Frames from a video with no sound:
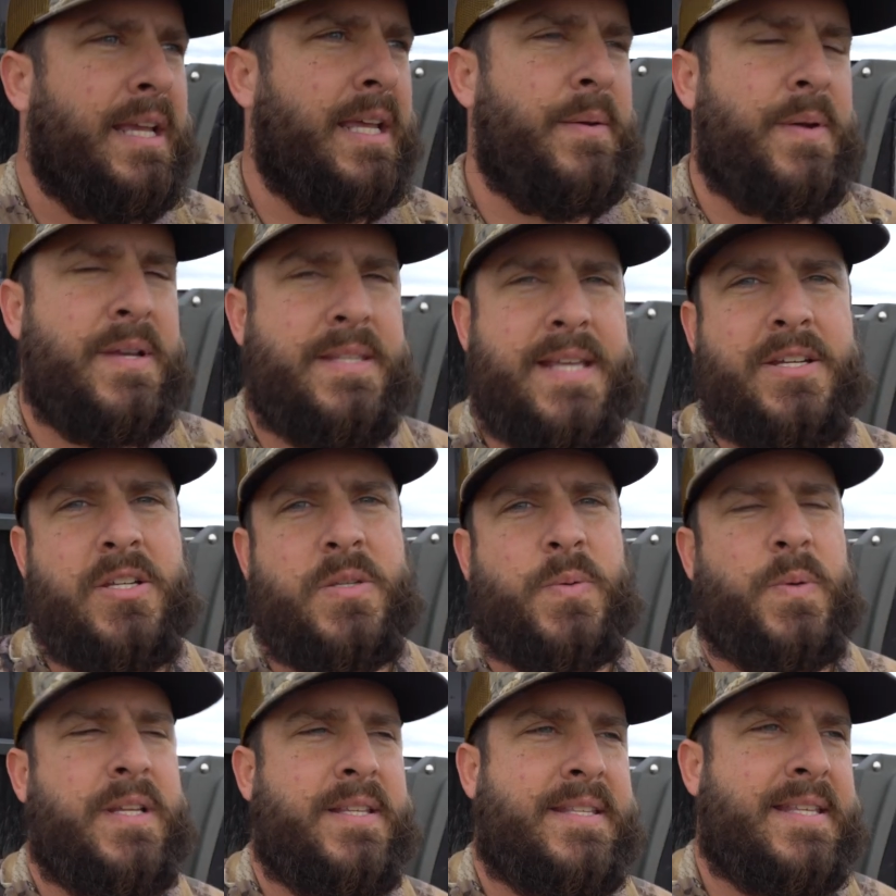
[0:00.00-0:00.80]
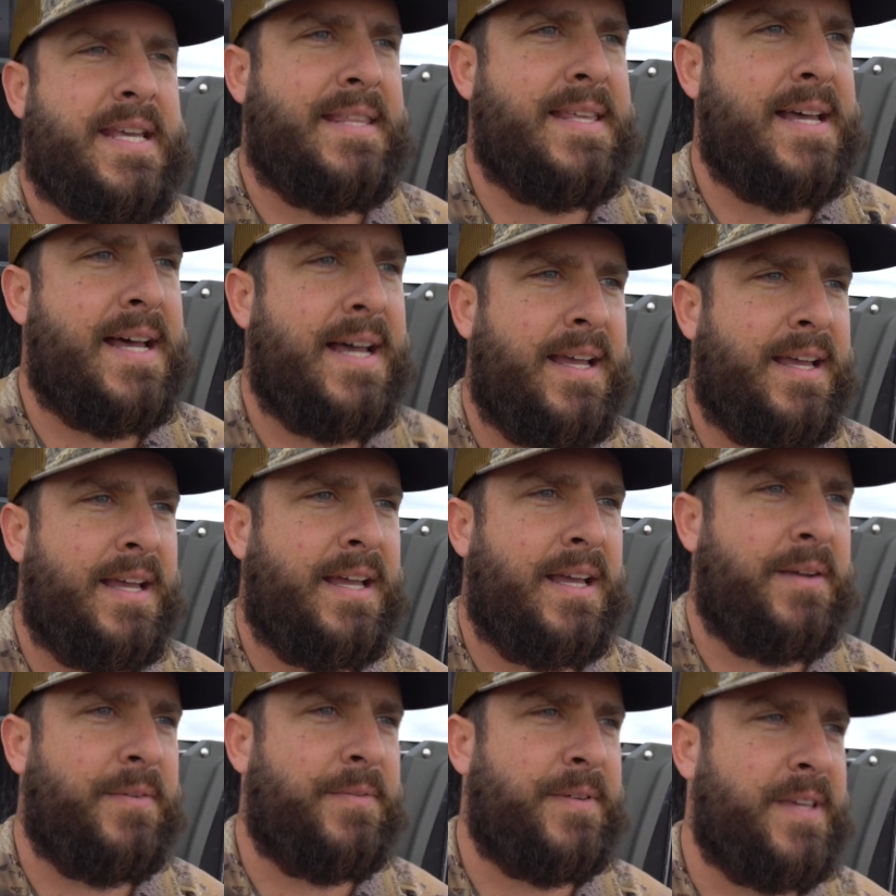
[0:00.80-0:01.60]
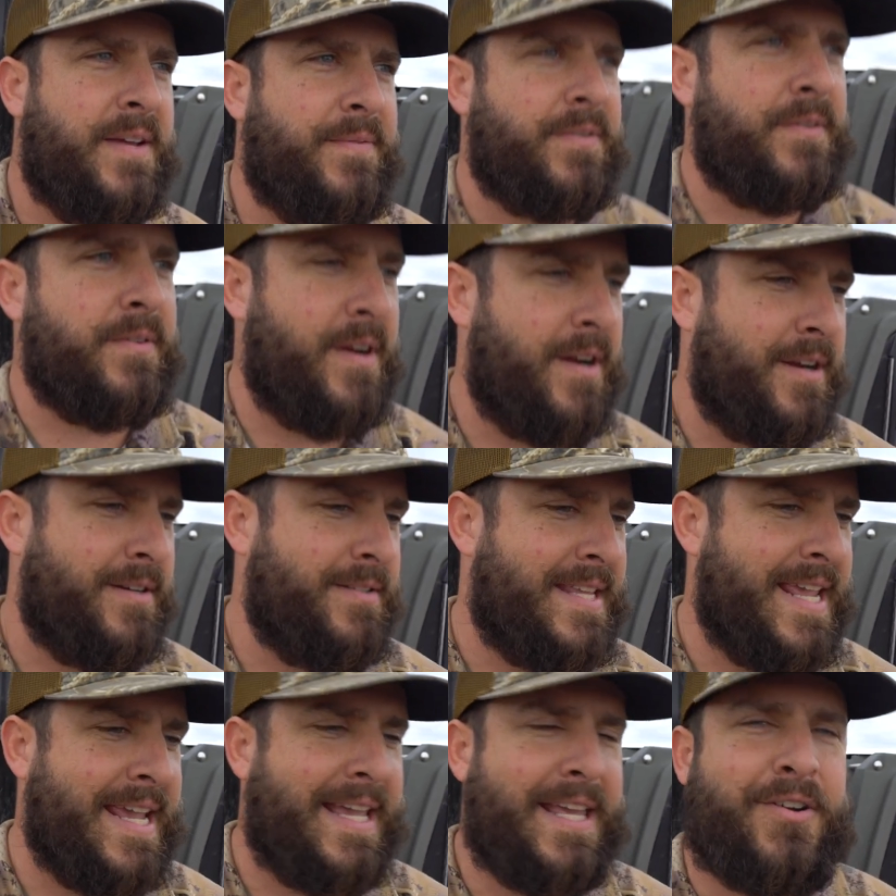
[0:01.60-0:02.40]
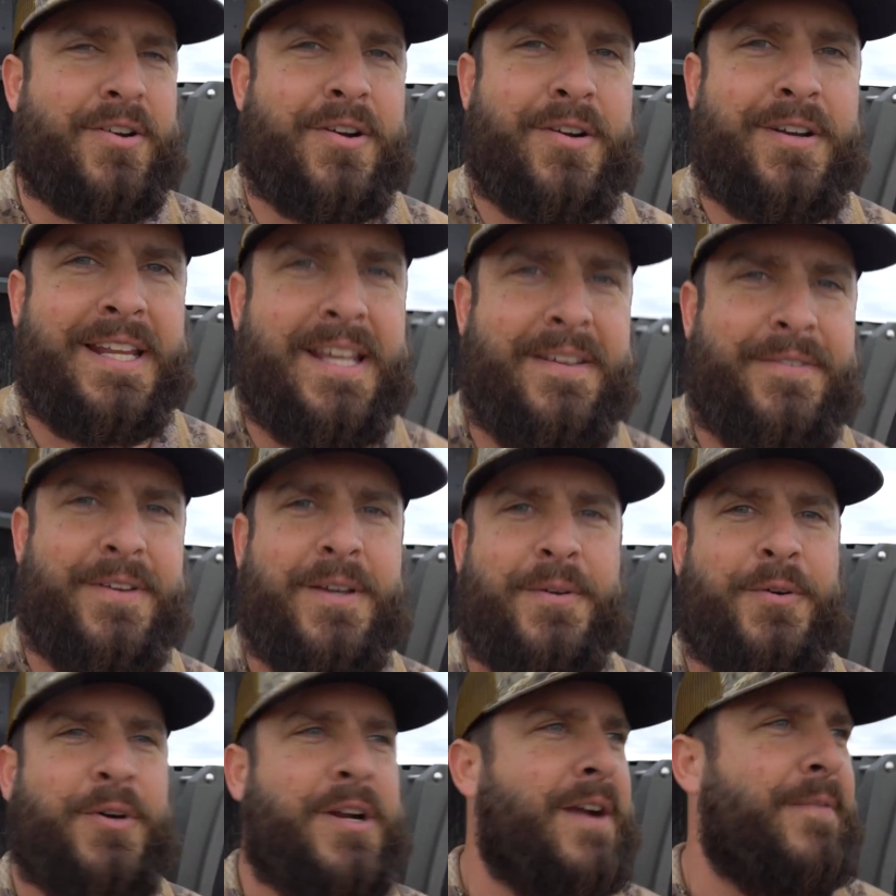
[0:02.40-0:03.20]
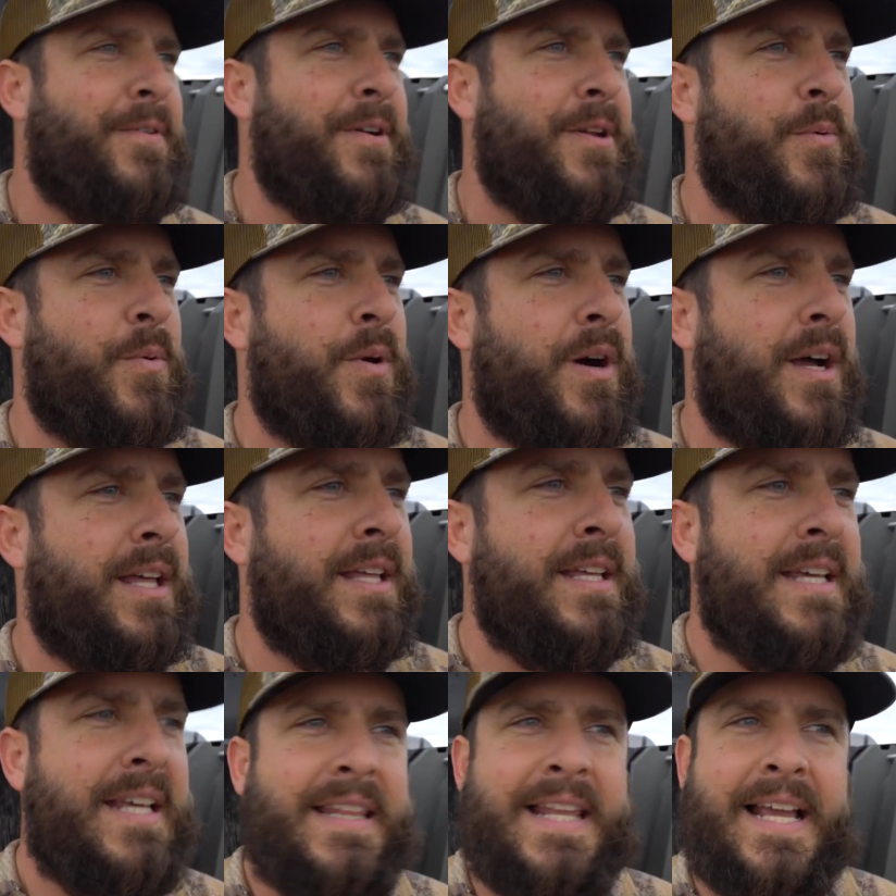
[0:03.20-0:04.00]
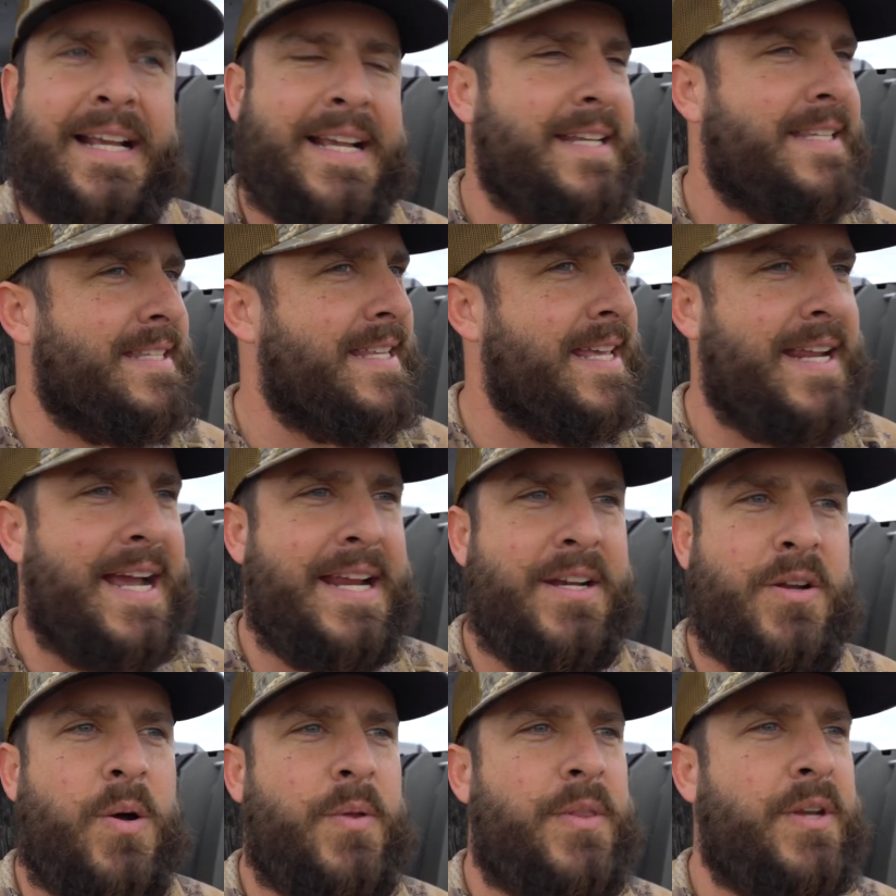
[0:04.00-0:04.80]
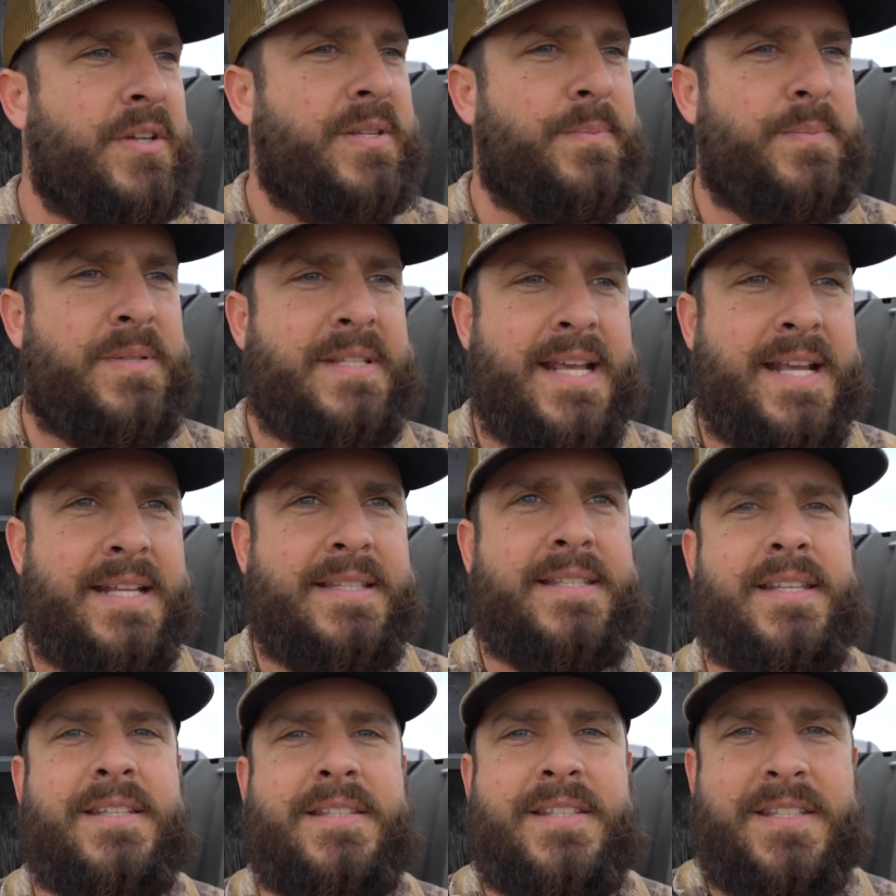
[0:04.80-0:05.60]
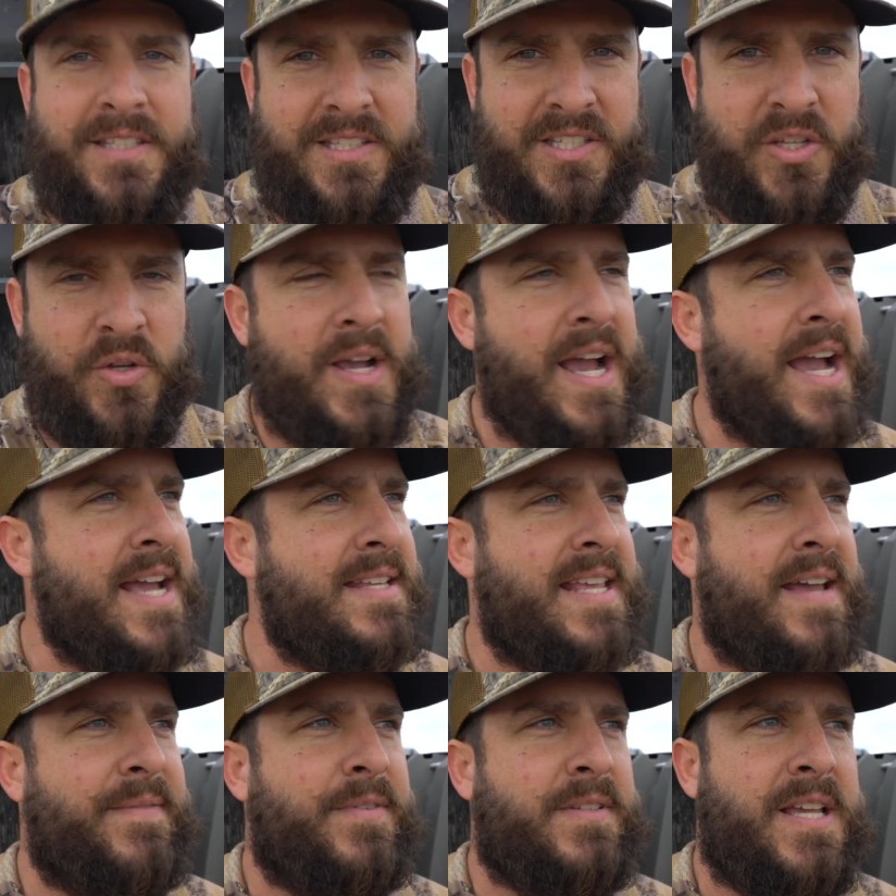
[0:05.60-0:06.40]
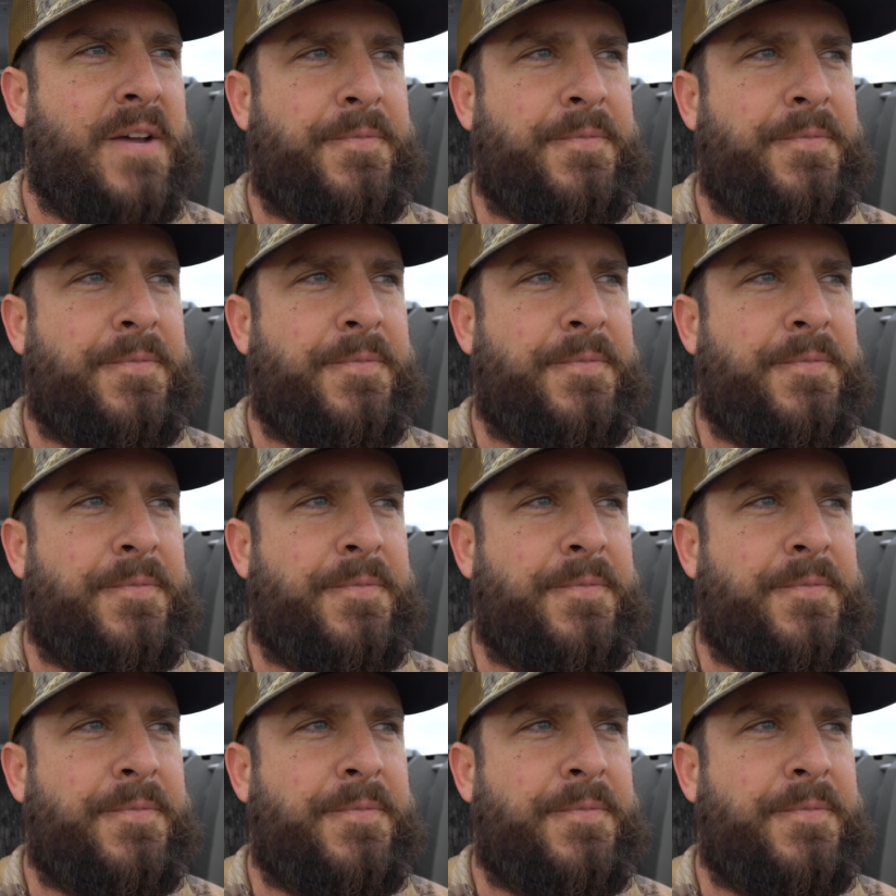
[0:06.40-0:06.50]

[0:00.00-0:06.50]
Anyways, I just wanted to say that, give it or take it or leave it, whatever you want. Like I said, I know there's some states it's, you guys have it